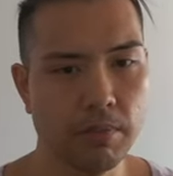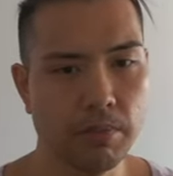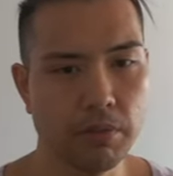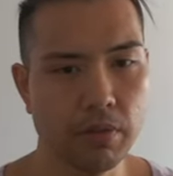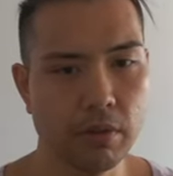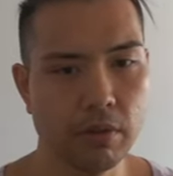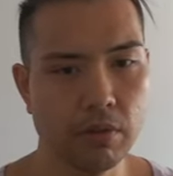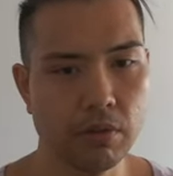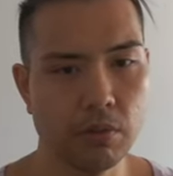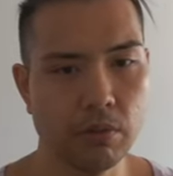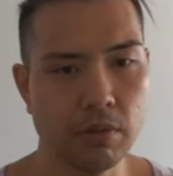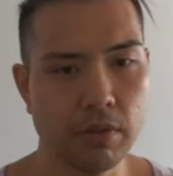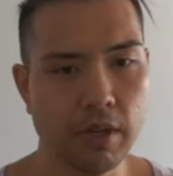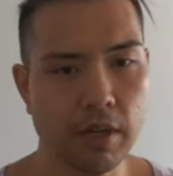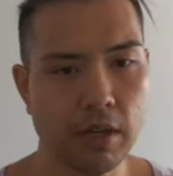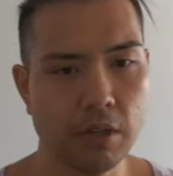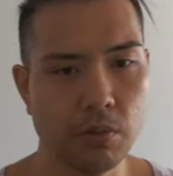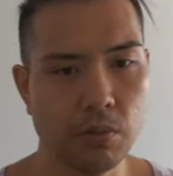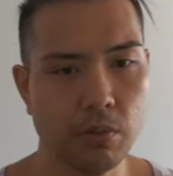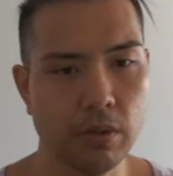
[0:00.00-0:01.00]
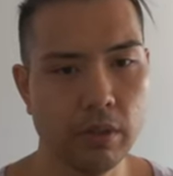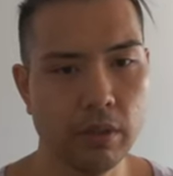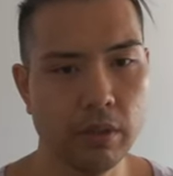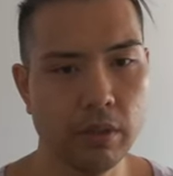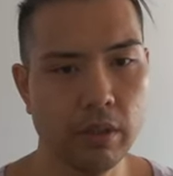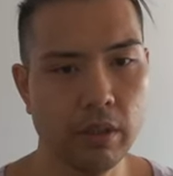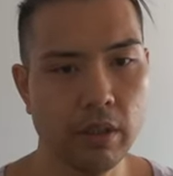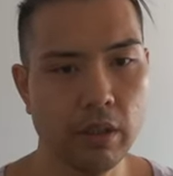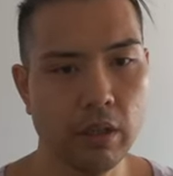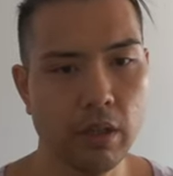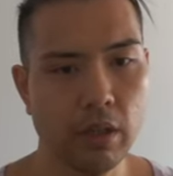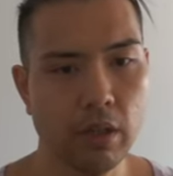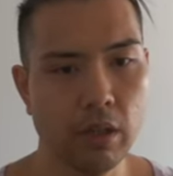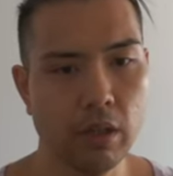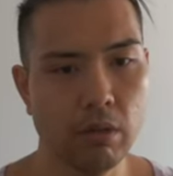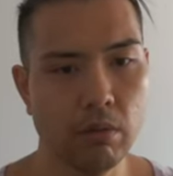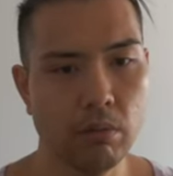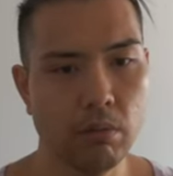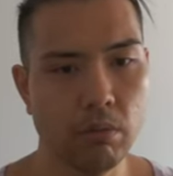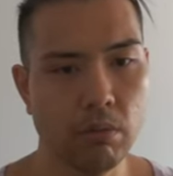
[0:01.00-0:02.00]
So task one.
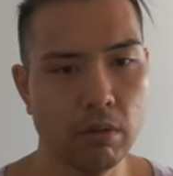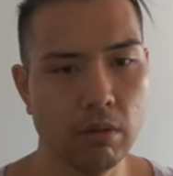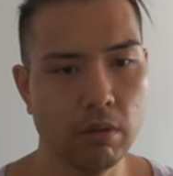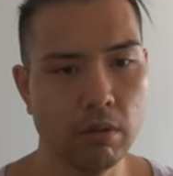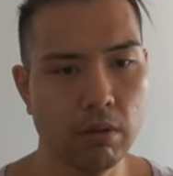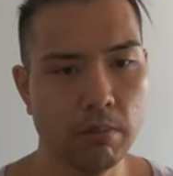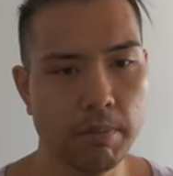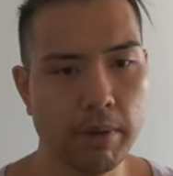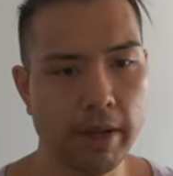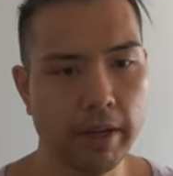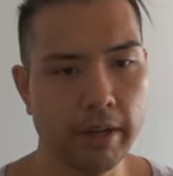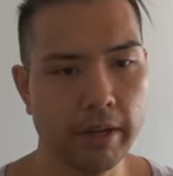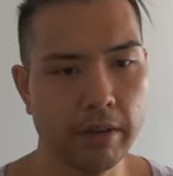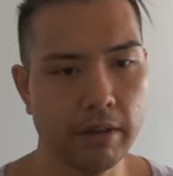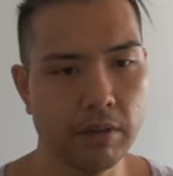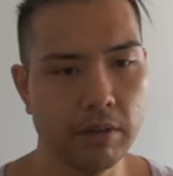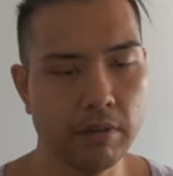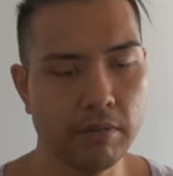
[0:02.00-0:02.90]
What are packets and